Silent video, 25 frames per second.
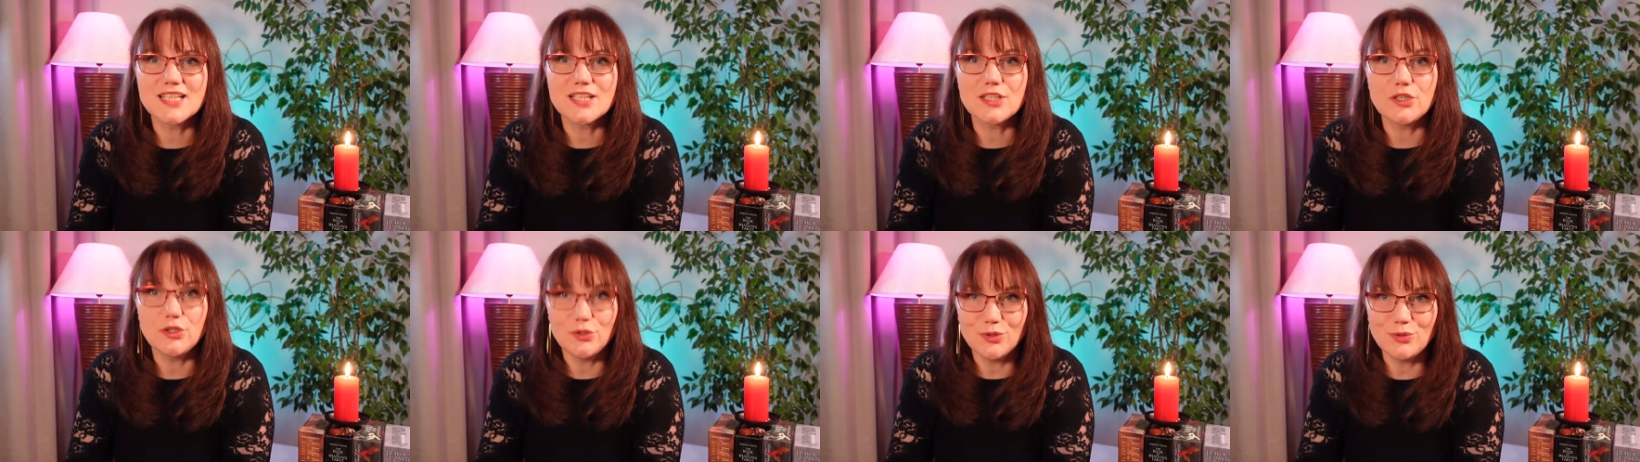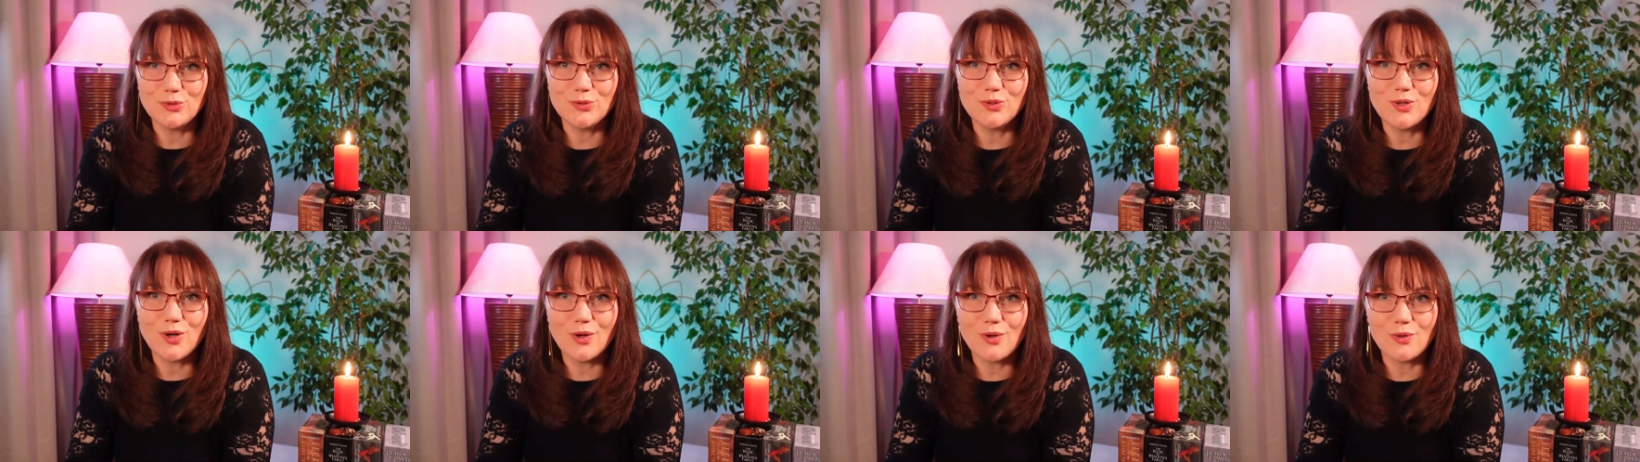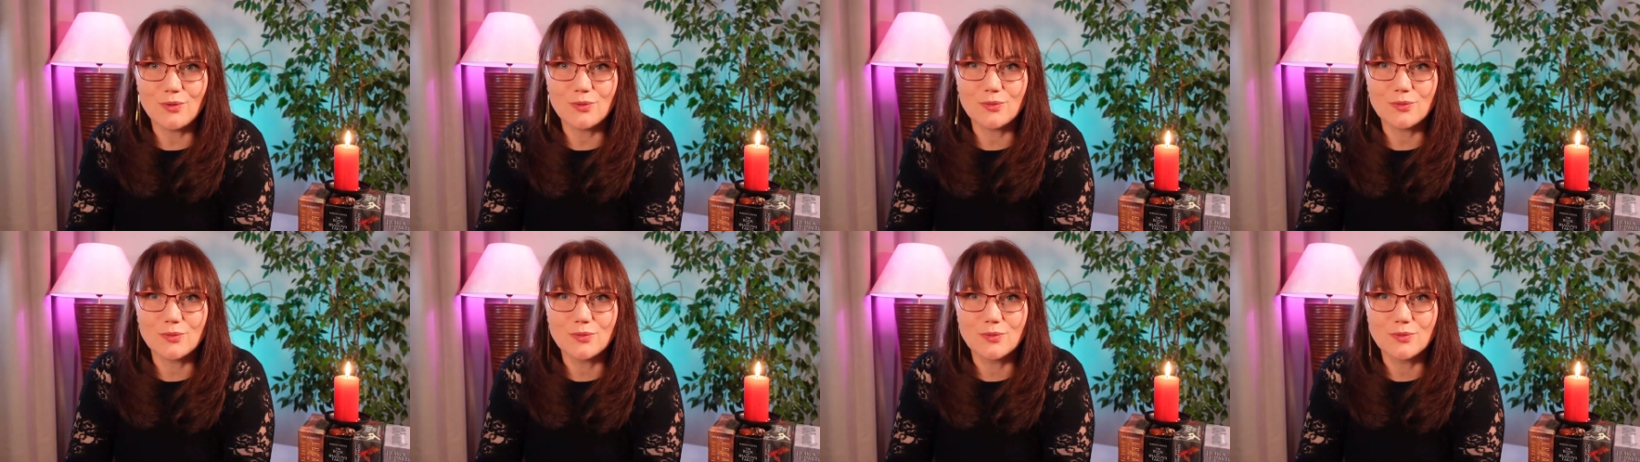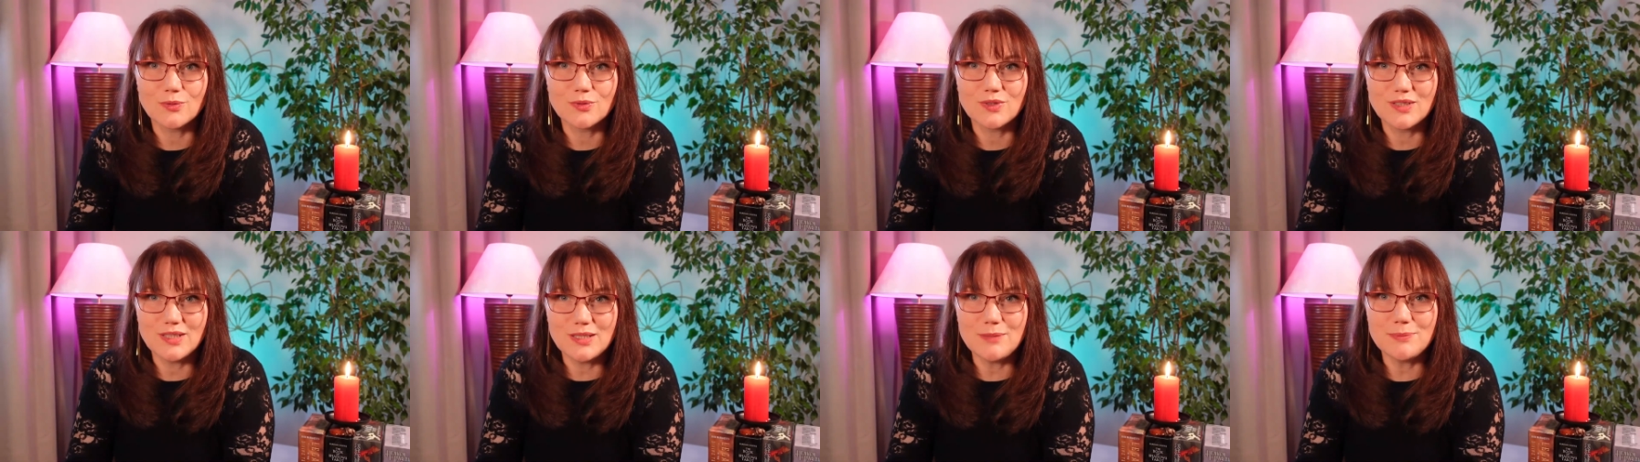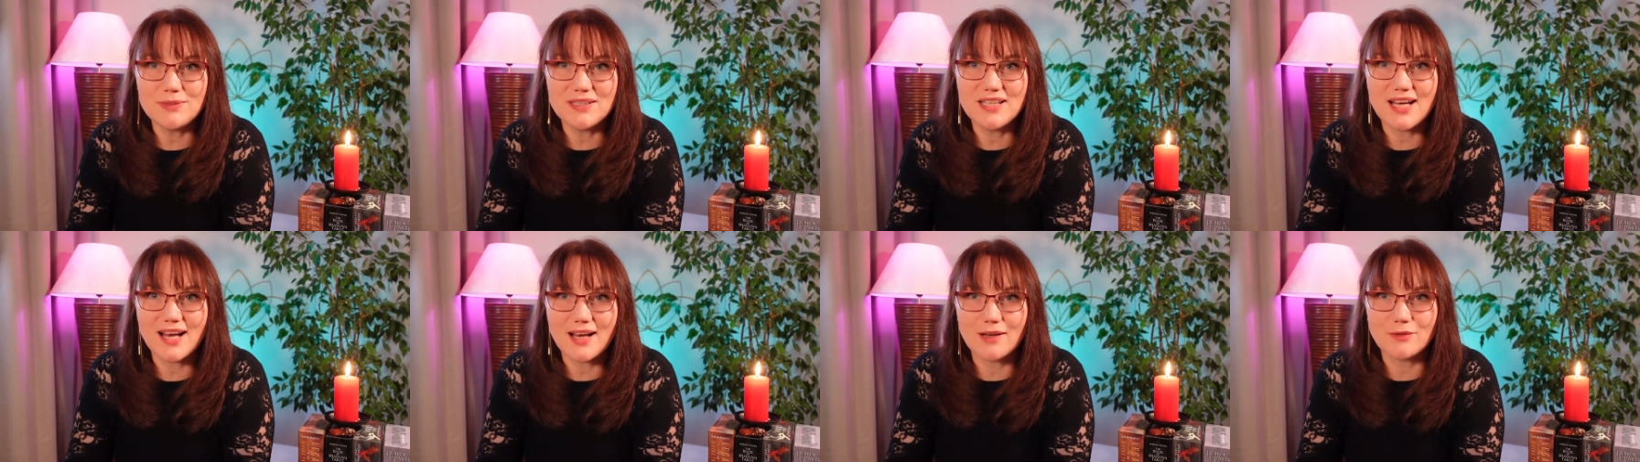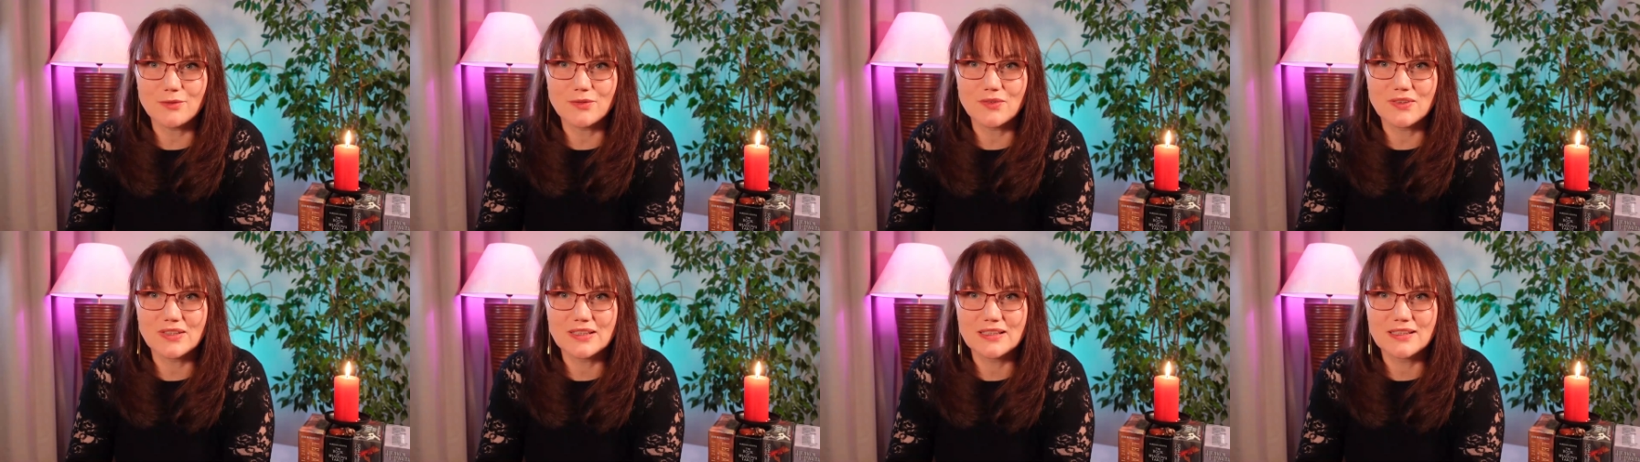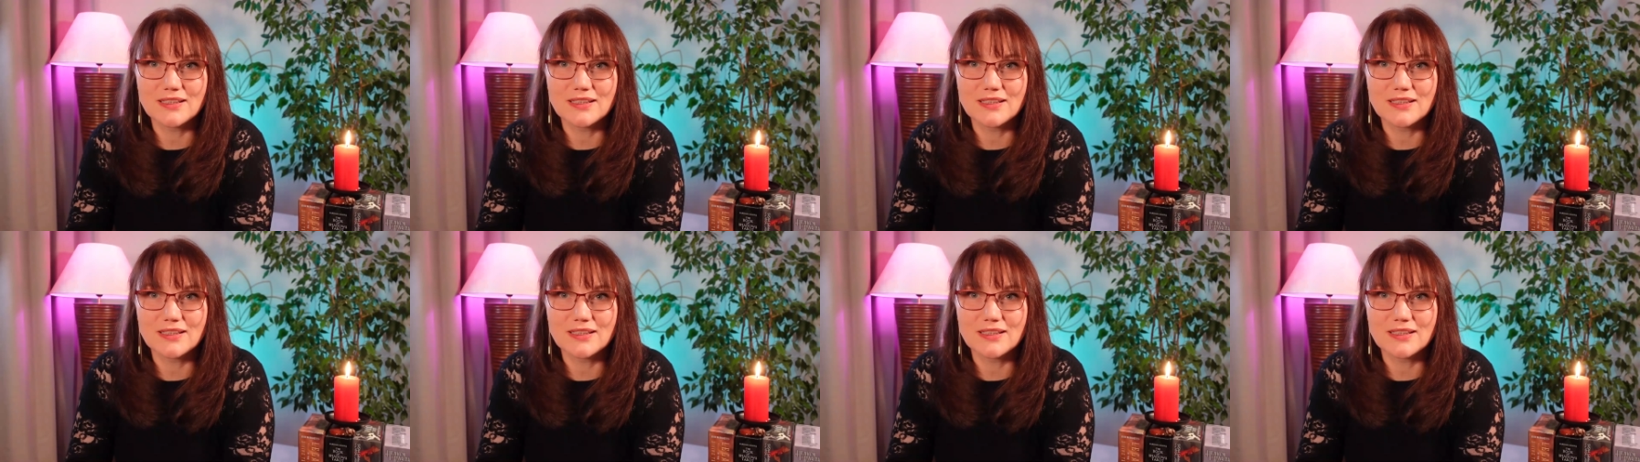You know, deep down.